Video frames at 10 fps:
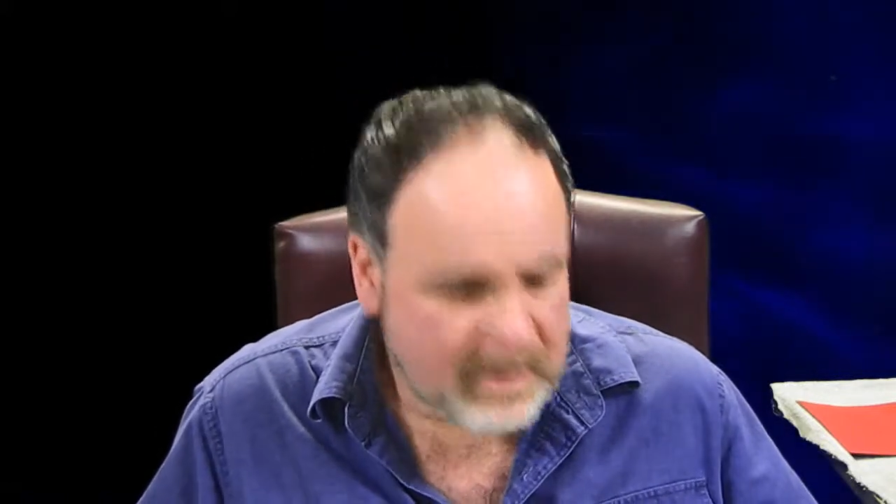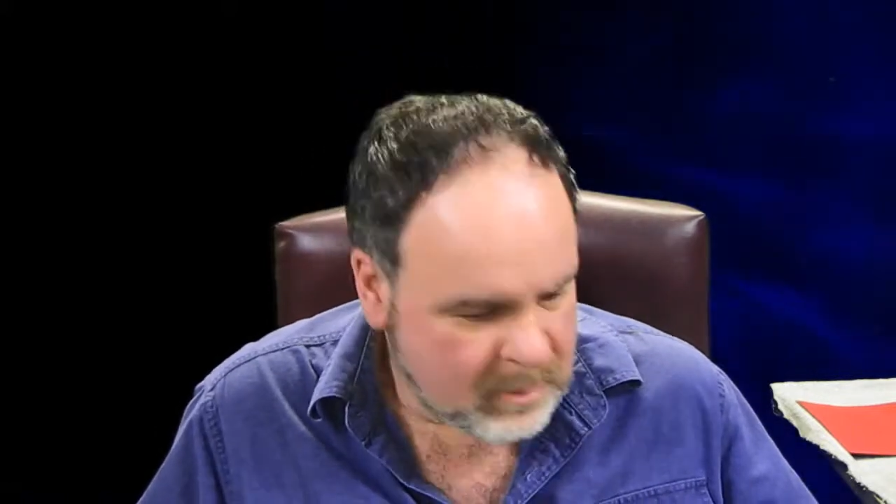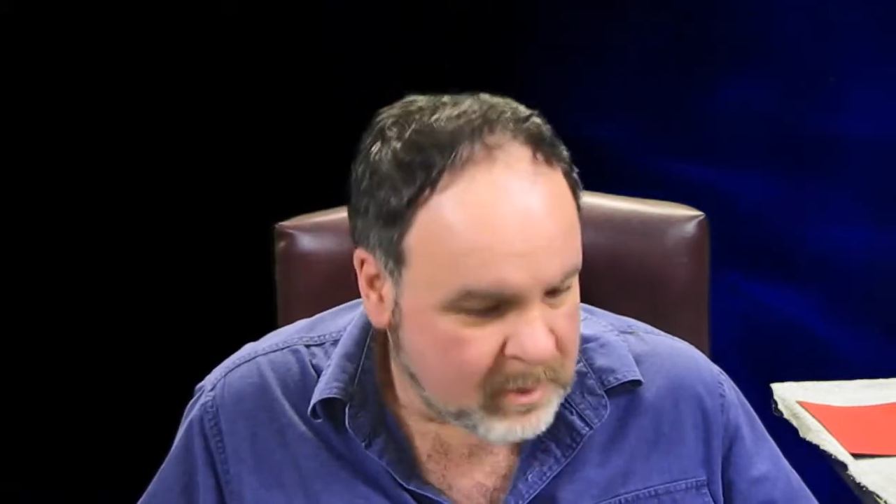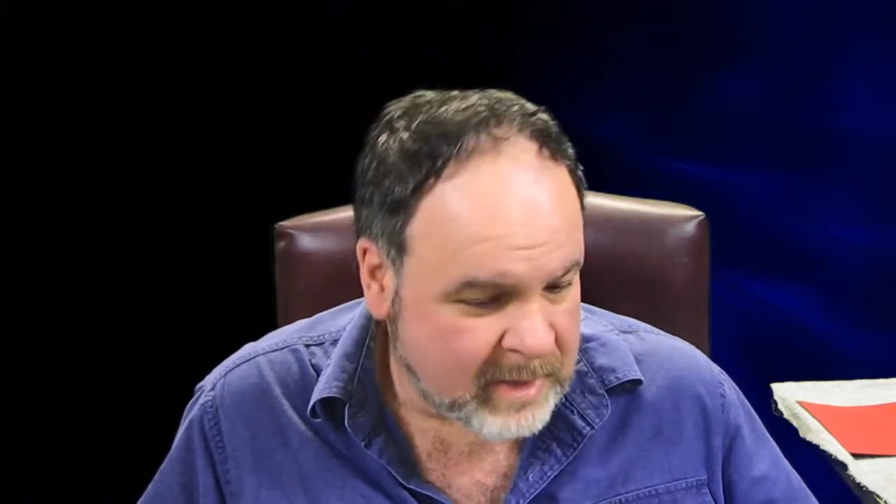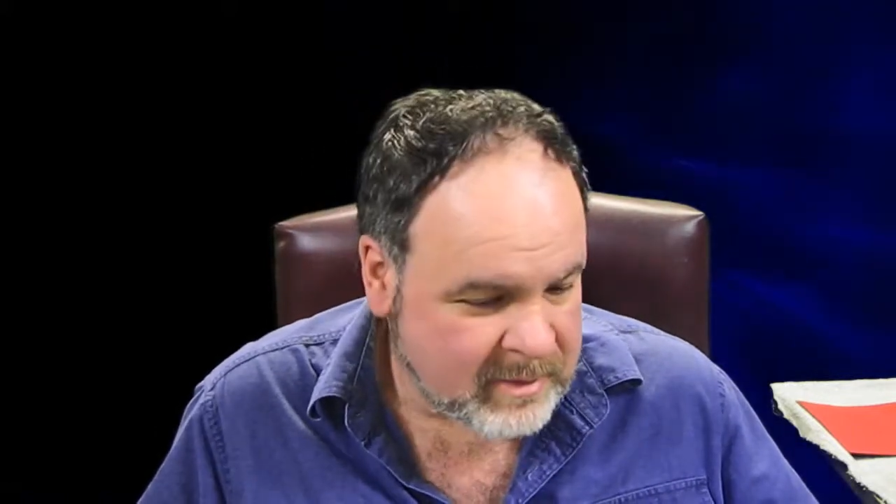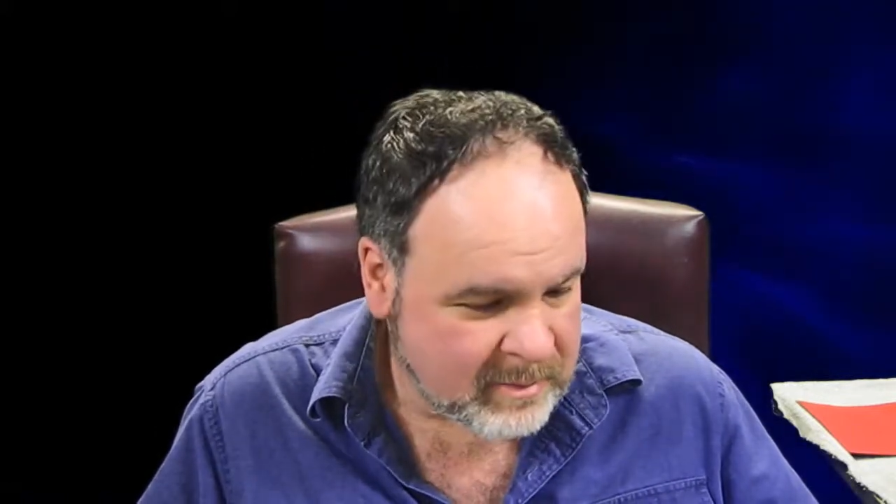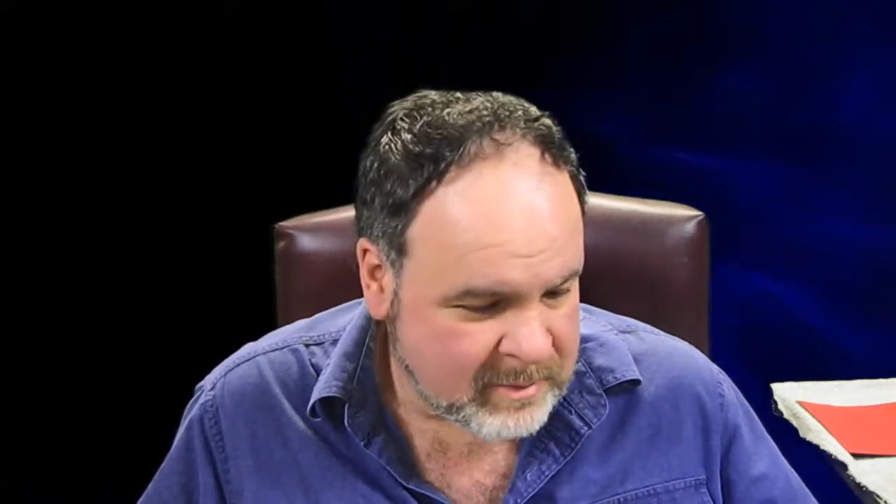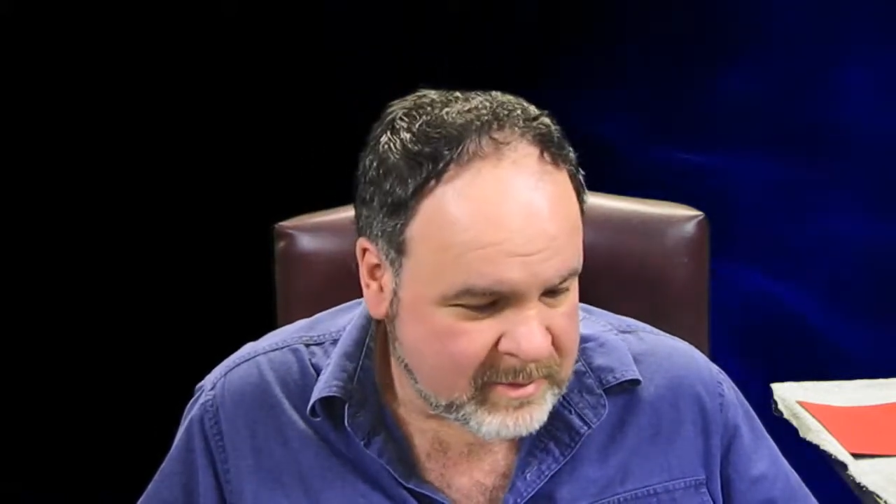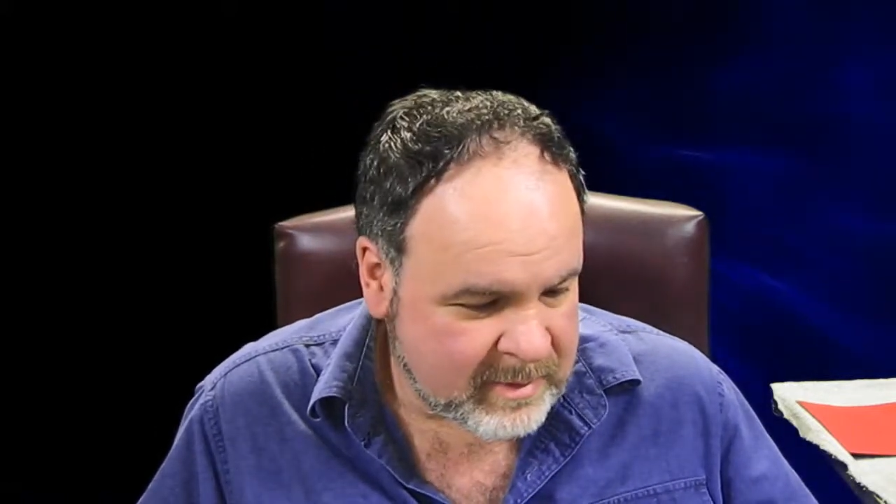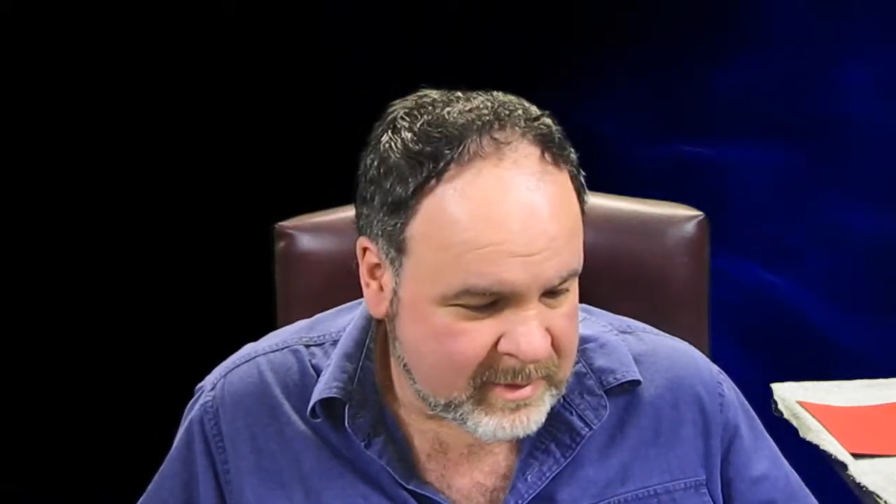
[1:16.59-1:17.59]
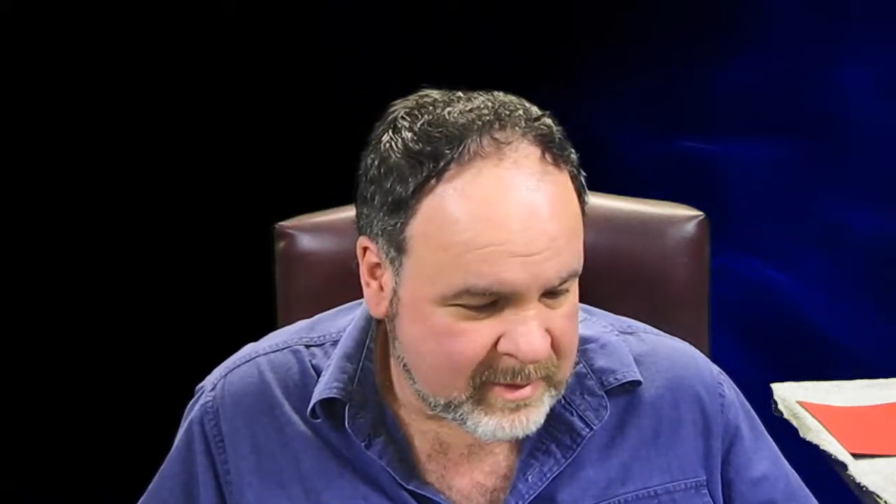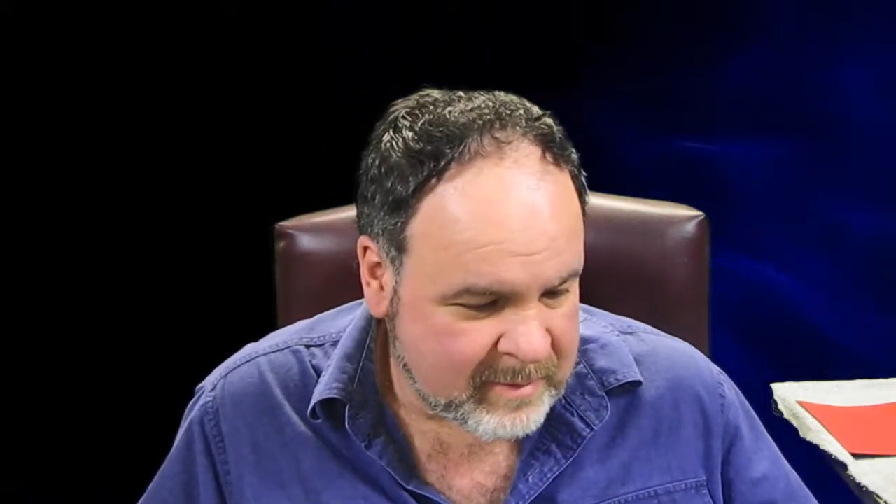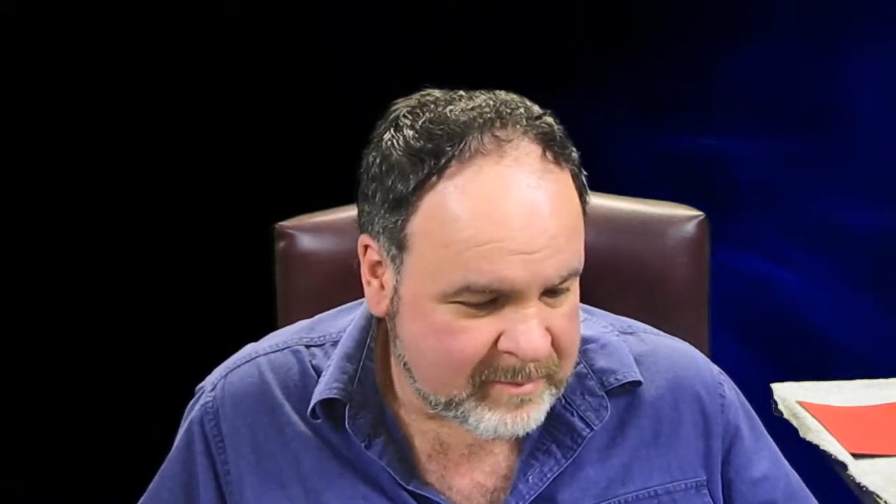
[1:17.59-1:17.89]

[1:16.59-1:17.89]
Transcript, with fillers: who actually was a